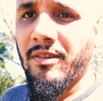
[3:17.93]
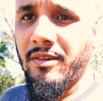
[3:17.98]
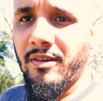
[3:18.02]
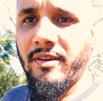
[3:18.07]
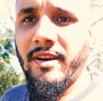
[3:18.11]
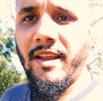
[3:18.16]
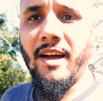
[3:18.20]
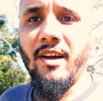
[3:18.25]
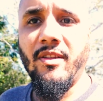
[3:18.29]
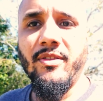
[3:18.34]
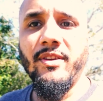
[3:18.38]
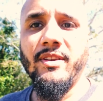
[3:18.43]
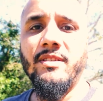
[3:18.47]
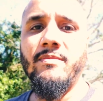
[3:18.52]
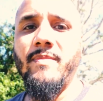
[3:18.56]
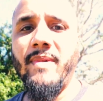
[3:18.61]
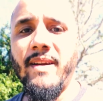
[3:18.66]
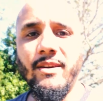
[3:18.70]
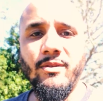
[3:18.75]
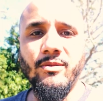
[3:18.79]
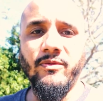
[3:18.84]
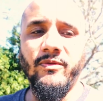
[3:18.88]
Now this
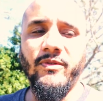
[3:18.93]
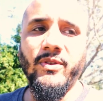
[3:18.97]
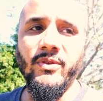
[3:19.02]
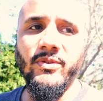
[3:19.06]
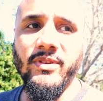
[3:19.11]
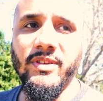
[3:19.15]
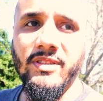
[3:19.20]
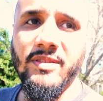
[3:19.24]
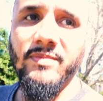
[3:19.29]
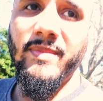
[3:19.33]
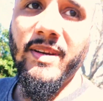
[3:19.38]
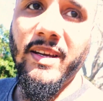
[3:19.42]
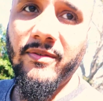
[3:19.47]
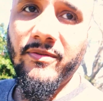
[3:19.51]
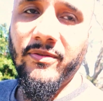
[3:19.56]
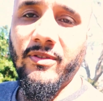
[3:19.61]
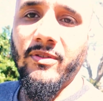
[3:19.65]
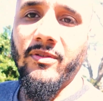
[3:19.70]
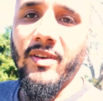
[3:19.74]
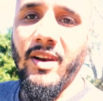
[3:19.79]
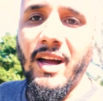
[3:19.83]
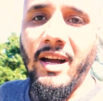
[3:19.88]
microphone is made
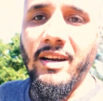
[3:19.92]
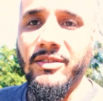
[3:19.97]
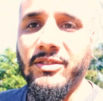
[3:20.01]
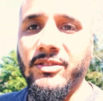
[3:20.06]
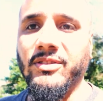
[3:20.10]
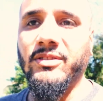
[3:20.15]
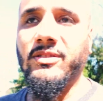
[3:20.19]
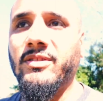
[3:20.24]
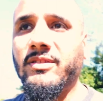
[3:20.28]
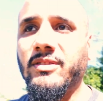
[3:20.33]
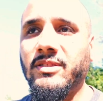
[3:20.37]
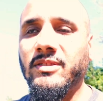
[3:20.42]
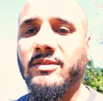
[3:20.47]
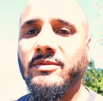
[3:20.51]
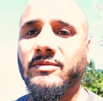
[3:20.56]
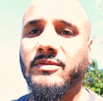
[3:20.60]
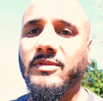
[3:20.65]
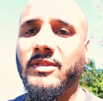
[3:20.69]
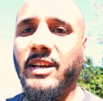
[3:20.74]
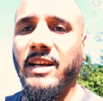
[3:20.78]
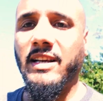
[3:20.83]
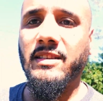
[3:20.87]
for vloggers,
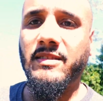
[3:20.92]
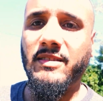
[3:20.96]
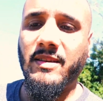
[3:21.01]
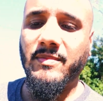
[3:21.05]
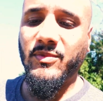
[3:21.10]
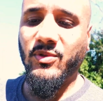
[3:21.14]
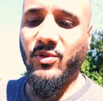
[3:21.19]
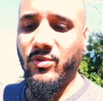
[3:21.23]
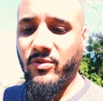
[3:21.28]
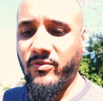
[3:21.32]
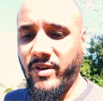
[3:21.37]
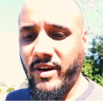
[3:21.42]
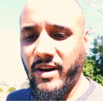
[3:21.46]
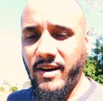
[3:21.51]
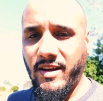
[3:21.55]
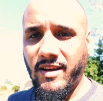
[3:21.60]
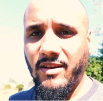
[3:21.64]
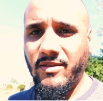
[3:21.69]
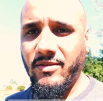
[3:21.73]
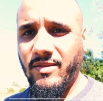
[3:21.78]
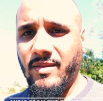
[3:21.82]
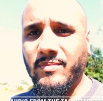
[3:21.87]
as I'm doing right
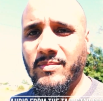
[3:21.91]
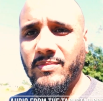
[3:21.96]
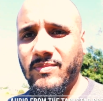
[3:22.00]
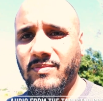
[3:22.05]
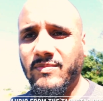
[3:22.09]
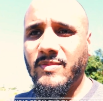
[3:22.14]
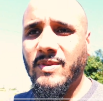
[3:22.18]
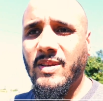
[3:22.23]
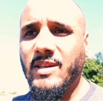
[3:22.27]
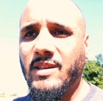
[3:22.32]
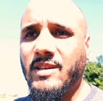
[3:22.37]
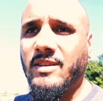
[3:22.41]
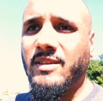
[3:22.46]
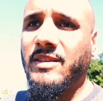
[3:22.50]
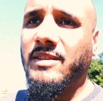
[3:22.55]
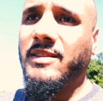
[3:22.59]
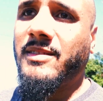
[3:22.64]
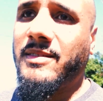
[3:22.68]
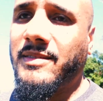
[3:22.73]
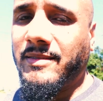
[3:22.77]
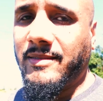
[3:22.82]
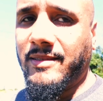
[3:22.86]
now. I'm
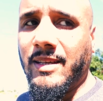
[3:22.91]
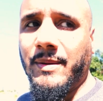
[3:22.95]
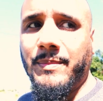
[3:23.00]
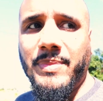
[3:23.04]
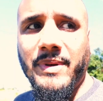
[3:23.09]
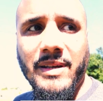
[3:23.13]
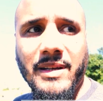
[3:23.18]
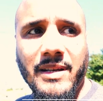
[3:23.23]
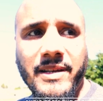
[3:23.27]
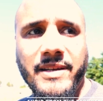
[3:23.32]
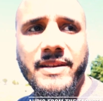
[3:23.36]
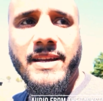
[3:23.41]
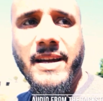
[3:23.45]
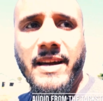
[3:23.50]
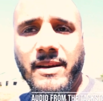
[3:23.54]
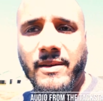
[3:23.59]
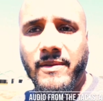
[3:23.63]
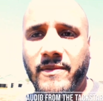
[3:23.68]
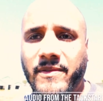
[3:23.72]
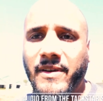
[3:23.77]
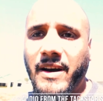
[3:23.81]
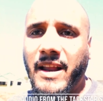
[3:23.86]
typically not
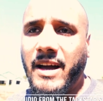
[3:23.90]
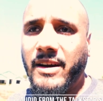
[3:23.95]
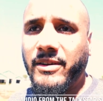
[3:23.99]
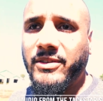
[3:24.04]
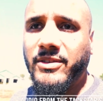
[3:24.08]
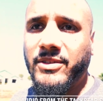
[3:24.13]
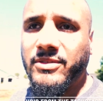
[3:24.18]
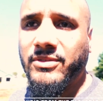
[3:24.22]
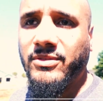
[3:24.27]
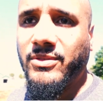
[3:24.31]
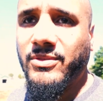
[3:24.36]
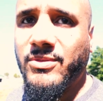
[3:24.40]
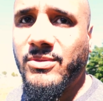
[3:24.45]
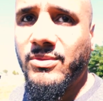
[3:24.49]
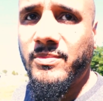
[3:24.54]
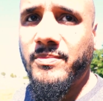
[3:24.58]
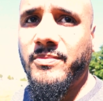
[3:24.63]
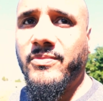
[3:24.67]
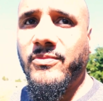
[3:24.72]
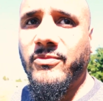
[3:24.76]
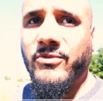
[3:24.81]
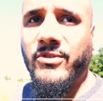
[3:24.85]
a vlogger, so
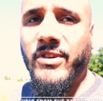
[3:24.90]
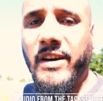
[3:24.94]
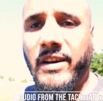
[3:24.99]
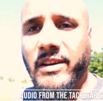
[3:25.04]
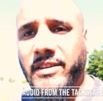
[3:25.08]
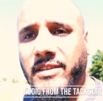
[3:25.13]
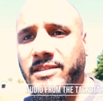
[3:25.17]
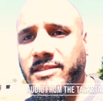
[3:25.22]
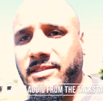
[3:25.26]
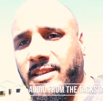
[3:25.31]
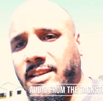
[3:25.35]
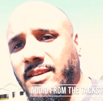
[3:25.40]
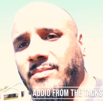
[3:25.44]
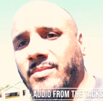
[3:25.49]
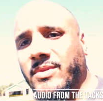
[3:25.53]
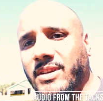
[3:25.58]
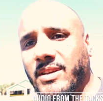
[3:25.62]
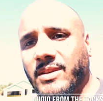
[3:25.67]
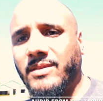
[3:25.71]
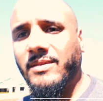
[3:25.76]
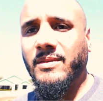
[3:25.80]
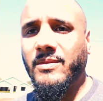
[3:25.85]
you rarely see
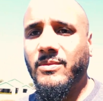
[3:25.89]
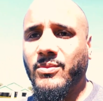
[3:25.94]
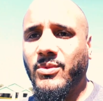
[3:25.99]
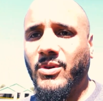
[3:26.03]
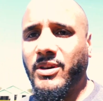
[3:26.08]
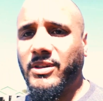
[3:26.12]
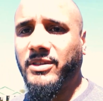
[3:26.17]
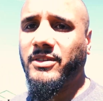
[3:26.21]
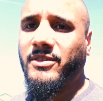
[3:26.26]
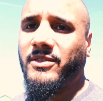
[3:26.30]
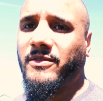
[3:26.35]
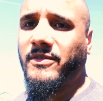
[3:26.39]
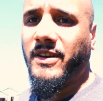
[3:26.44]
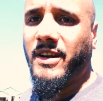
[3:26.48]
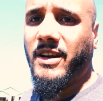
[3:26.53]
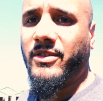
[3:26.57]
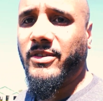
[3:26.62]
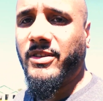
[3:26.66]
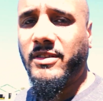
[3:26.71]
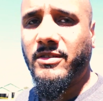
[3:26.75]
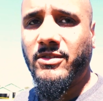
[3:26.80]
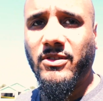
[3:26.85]
me walking
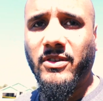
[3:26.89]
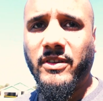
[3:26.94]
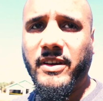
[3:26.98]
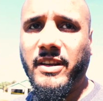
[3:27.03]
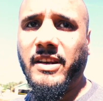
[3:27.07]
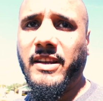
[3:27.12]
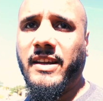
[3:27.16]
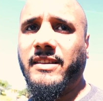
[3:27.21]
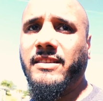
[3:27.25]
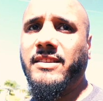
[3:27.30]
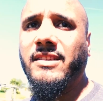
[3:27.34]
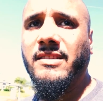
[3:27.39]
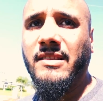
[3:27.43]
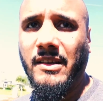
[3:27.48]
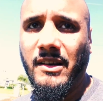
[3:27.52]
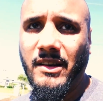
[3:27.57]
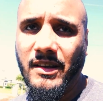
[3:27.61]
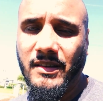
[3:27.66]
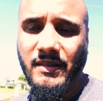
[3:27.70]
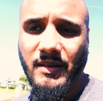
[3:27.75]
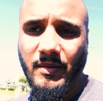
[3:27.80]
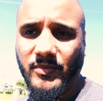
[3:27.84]
around and talking like this
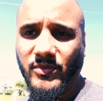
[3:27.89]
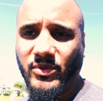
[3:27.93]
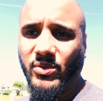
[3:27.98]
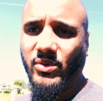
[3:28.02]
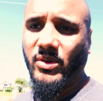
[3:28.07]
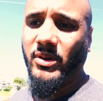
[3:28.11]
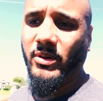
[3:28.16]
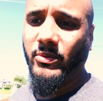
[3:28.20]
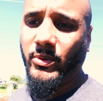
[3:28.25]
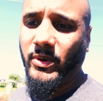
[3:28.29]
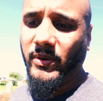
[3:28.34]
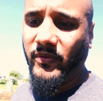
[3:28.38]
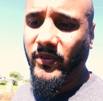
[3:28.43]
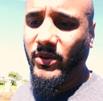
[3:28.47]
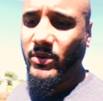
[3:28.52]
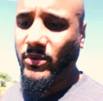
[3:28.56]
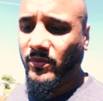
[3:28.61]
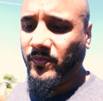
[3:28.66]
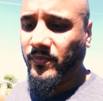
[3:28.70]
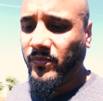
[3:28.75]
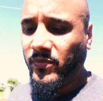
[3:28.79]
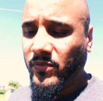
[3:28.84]
unless I'm doing a
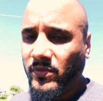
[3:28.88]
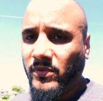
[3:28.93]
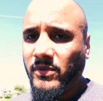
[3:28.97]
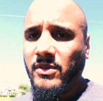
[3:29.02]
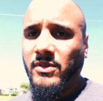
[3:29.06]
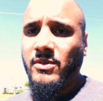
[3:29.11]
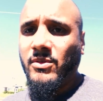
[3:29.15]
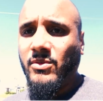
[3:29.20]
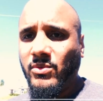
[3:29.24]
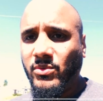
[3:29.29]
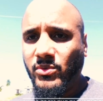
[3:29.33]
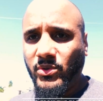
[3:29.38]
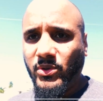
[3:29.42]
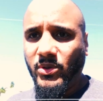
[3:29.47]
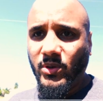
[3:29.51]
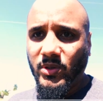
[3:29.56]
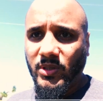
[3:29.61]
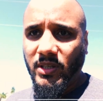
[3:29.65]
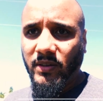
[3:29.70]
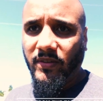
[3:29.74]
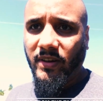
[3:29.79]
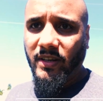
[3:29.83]
review. Who
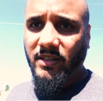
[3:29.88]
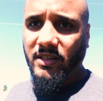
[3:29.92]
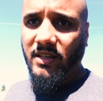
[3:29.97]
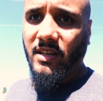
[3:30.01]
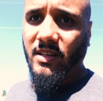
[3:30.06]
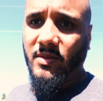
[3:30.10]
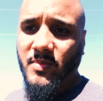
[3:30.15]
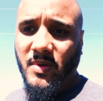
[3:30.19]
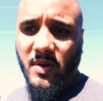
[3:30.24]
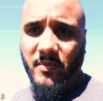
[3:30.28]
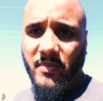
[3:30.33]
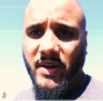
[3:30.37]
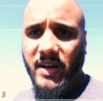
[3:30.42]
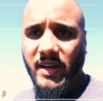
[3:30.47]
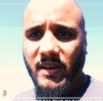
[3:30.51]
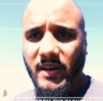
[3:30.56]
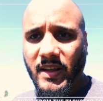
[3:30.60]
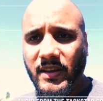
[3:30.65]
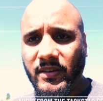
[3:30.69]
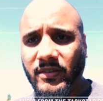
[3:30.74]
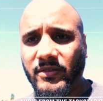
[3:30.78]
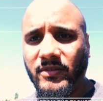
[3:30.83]
knows if I change my
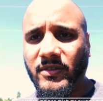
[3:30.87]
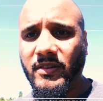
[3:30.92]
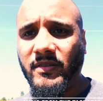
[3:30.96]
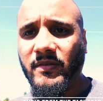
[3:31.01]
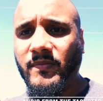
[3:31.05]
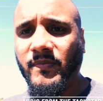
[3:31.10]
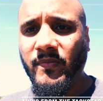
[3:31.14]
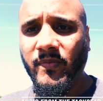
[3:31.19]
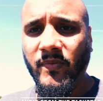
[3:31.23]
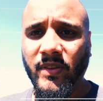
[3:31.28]
mind later on.